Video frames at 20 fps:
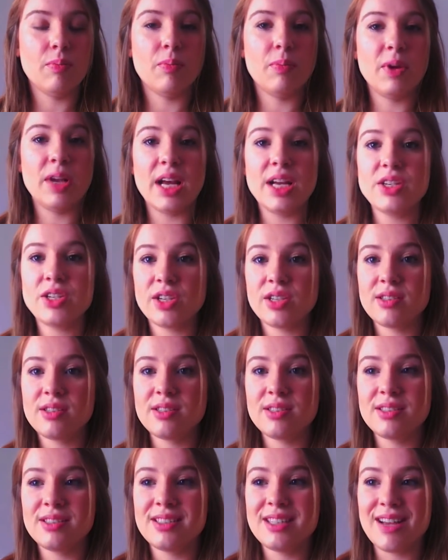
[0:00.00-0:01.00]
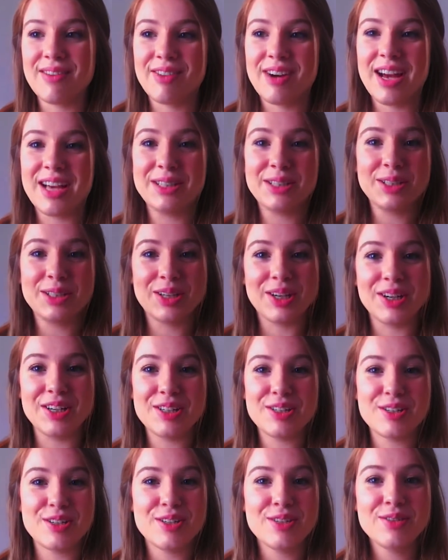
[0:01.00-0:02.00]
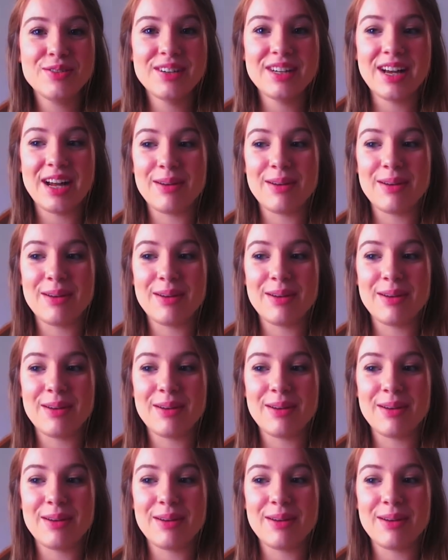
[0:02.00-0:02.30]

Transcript: But I just never had the courage to do it.